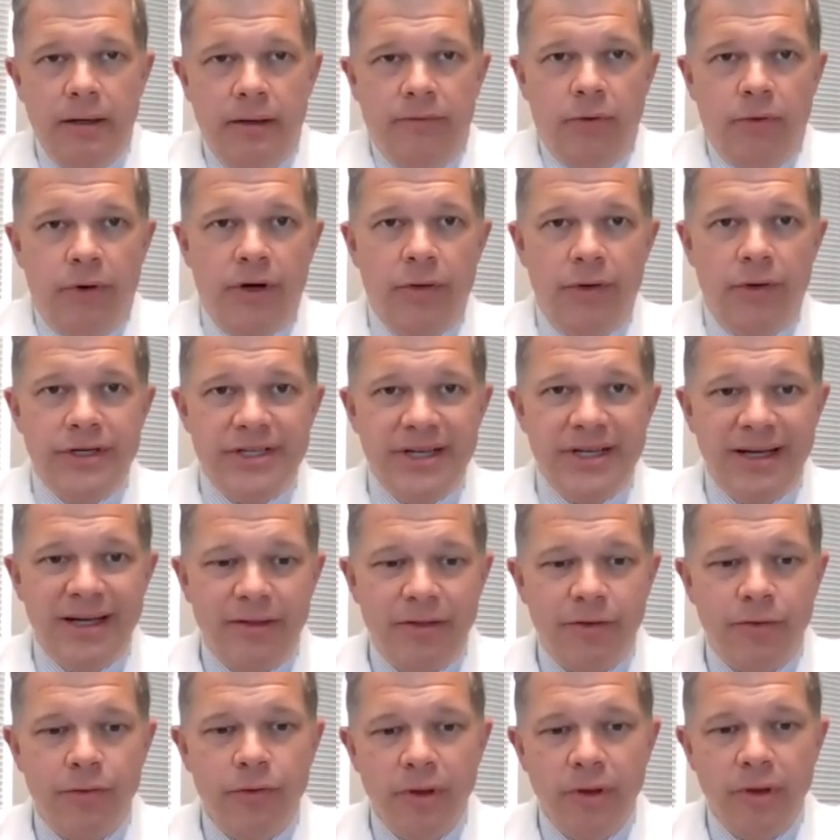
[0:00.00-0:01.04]
If we're going to
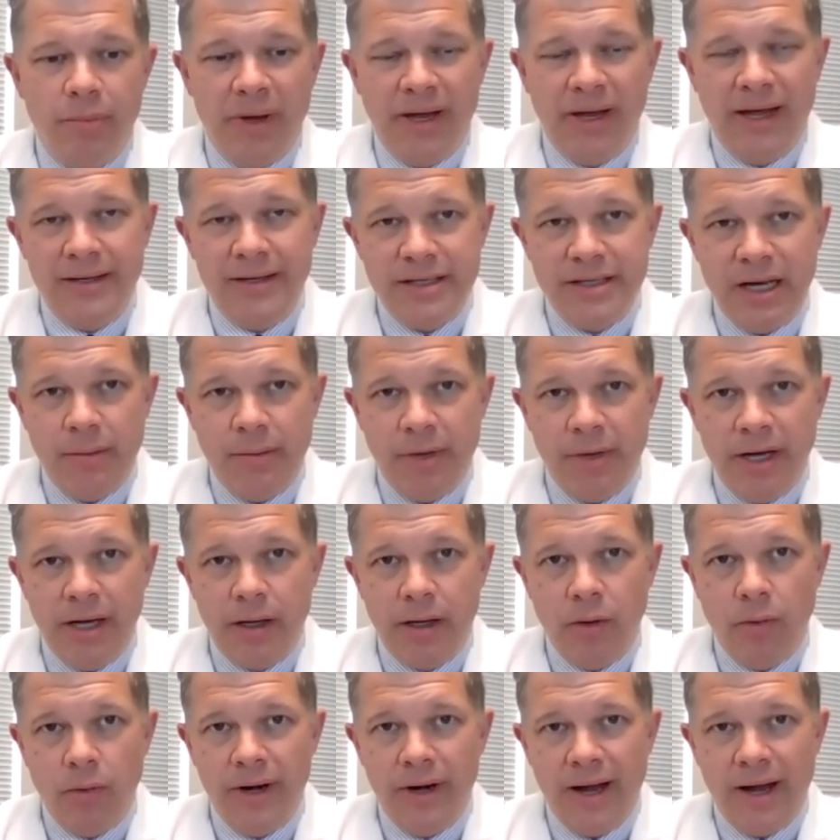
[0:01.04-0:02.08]
get through the
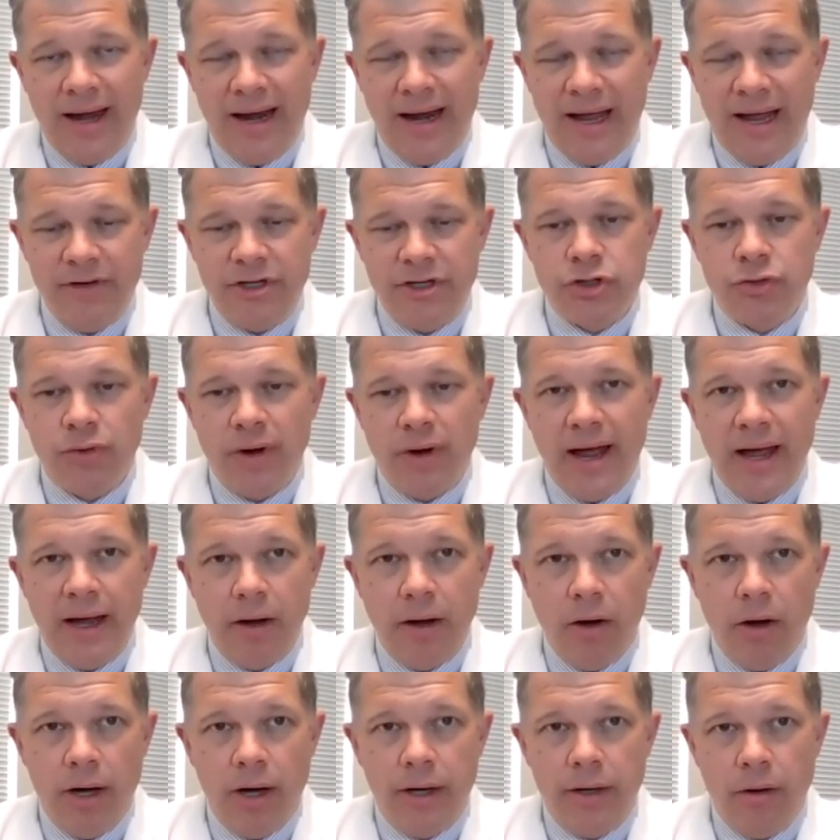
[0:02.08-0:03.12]
pandemic or not have it drag
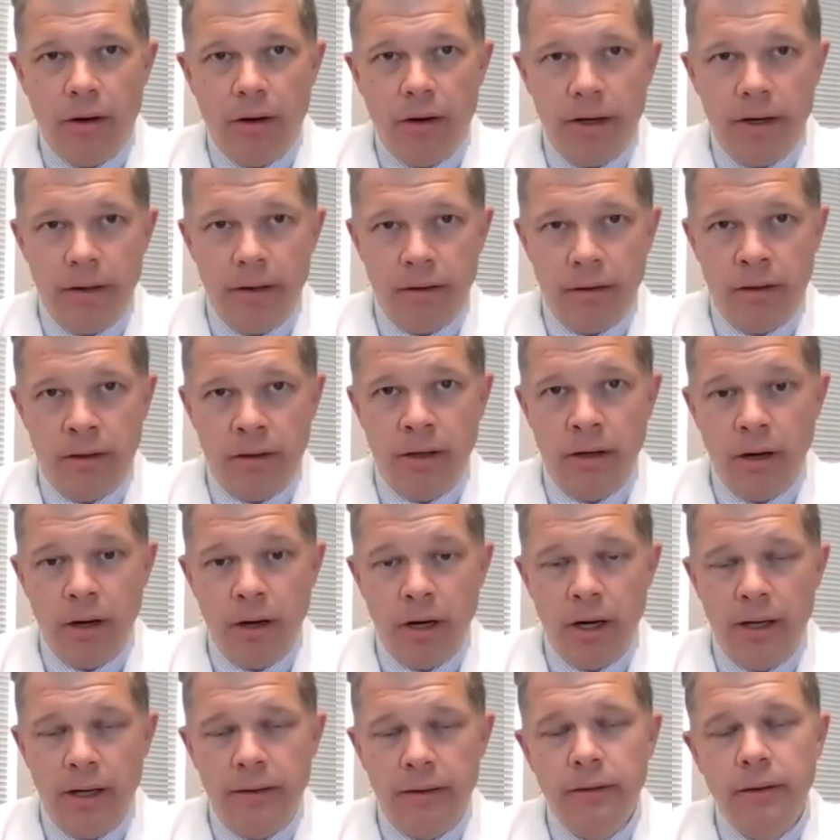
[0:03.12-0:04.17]
on and on and
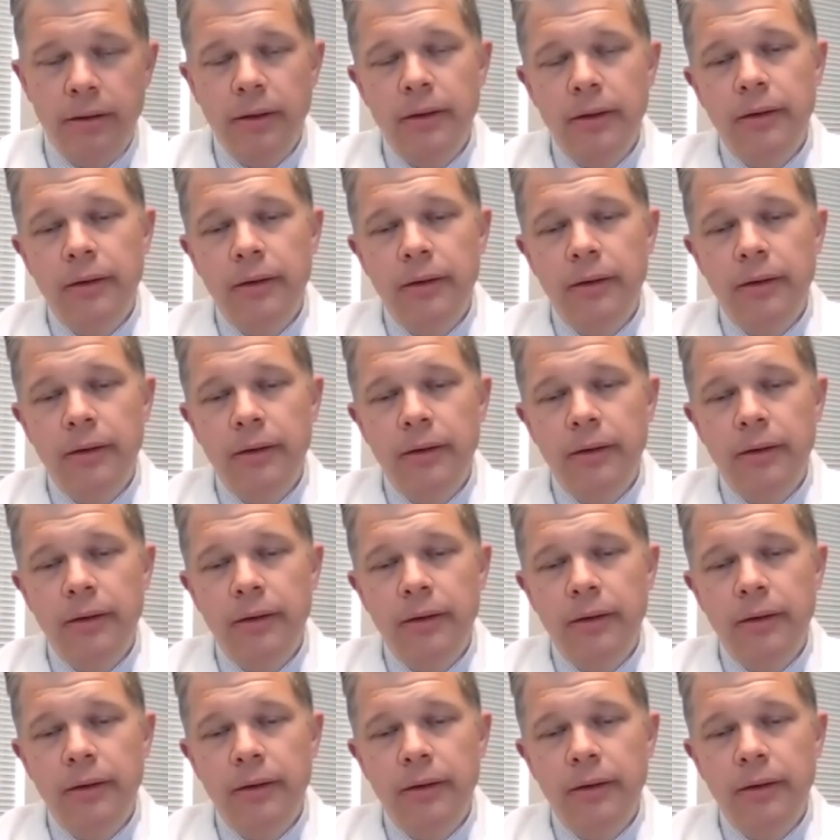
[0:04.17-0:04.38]
on,